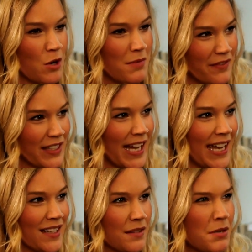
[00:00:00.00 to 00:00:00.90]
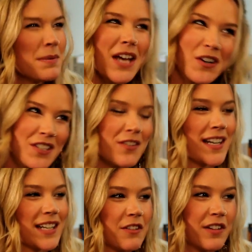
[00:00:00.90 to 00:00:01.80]
Or Marvin Gaye. Probably Otis
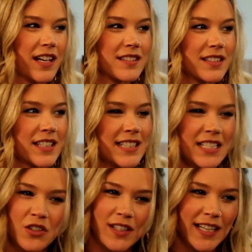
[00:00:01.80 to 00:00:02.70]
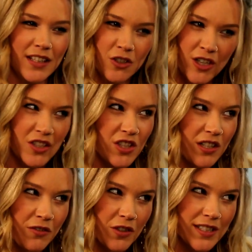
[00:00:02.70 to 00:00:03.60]
Redding though first, because he's got like the crunch
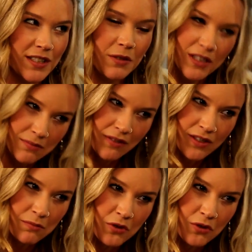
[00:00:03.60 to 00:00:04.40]
in the voice, whereas Marvin's